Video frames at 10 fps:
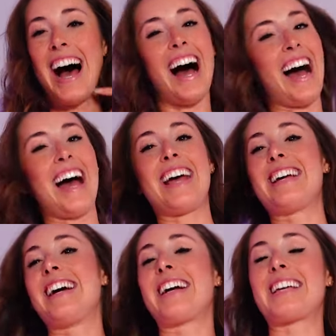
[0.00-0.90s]

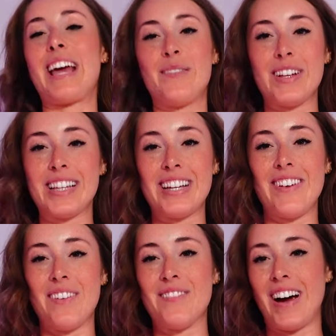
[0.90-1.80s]
I can't believe
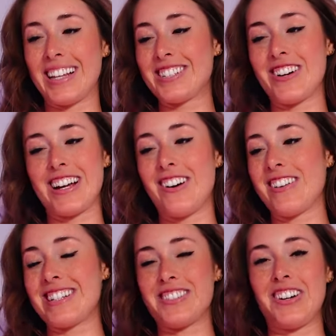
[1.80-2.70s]
I'm finally trying all
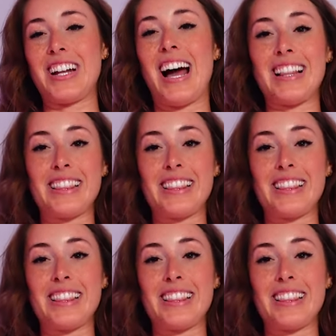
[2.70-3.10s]
these on. I